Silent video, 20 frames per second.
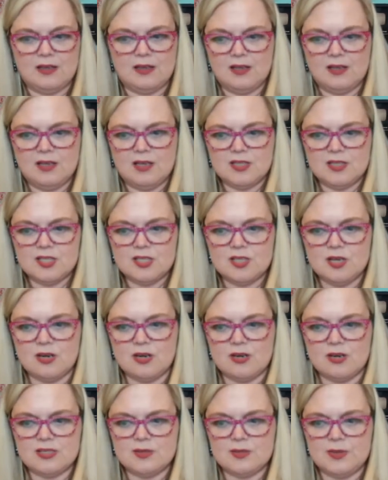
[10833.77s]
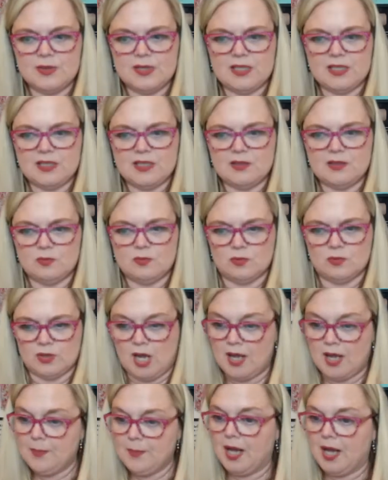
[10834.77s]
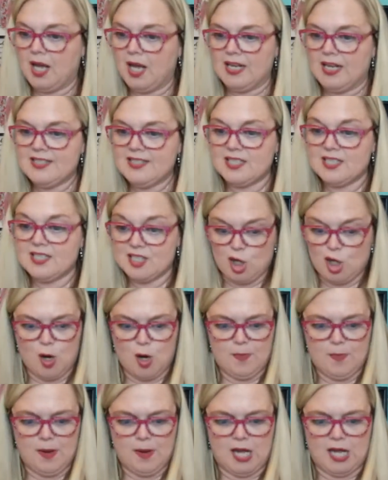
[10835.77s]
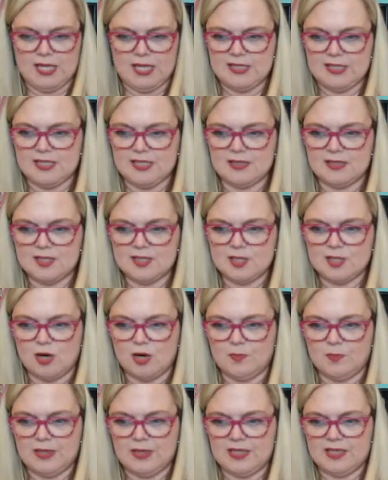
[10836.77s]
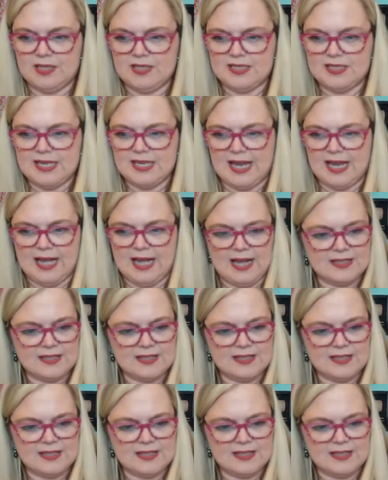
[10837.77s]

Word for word: start bid, not bods, start bods, start bids at.